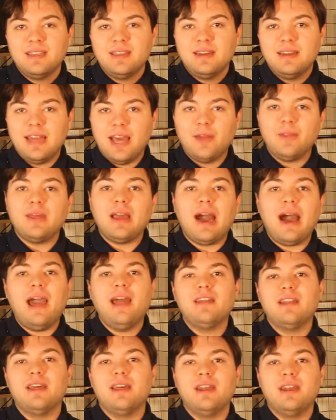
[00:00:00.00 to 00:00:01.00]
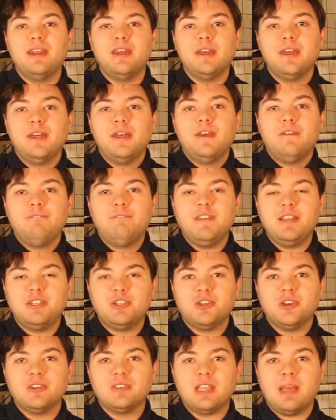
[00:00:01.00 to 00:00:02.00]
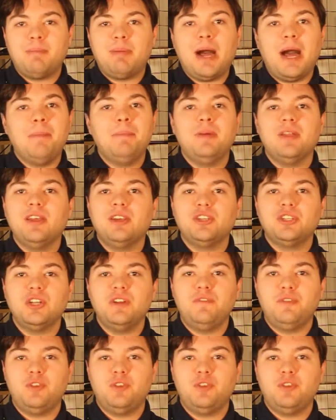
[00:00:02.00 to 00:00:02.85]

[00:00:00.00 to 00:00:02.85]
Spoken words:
Now, The Island features a population of